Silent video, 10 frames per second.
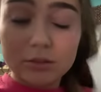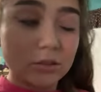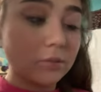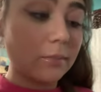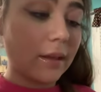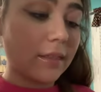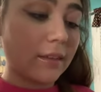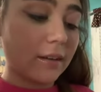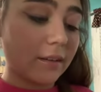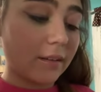doing my
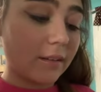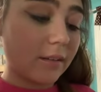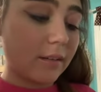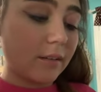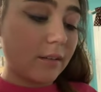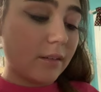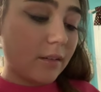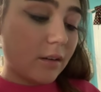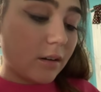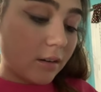thing.
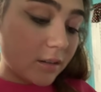All of